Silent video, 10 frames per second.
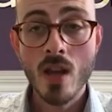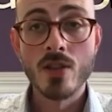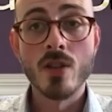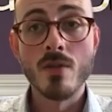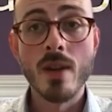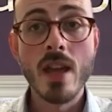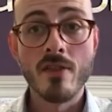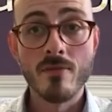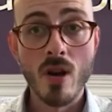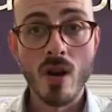So
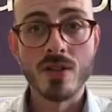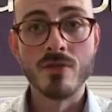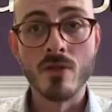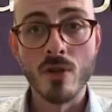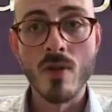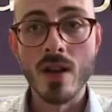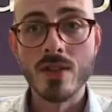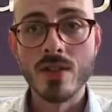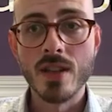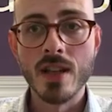if part of a
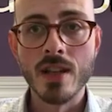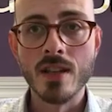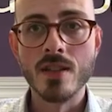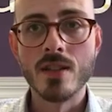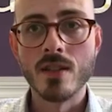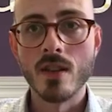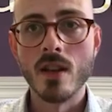request is